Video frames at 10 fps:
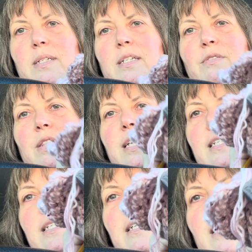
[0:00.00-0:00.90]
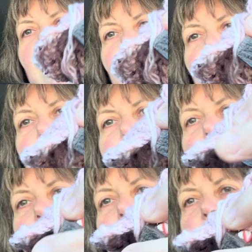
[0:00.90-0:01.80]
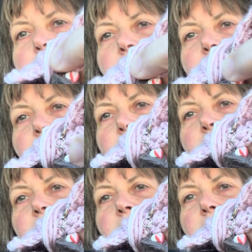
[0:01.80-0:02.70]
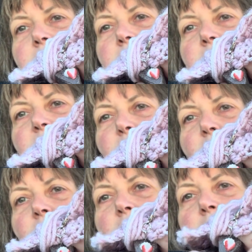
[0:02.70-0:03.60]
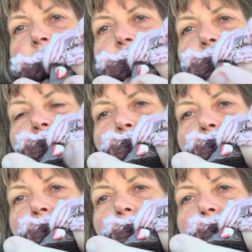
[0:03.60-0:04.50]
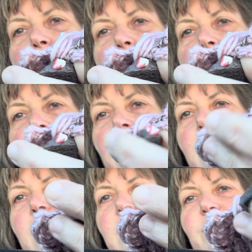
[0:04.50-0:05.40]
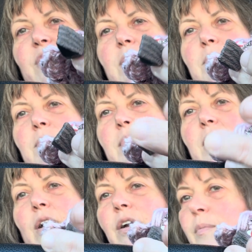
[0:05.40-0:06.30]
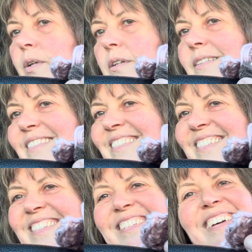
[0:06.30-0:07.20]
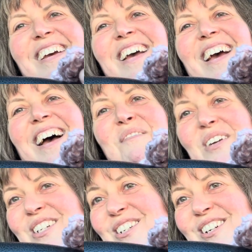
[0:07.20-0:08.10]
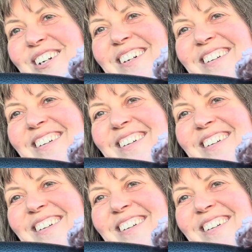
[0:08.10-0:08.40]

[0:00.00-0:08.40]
So this little cutesy cake stitch marker that I don't know where I got it, but it's from Yarnable. I'm pretty sure.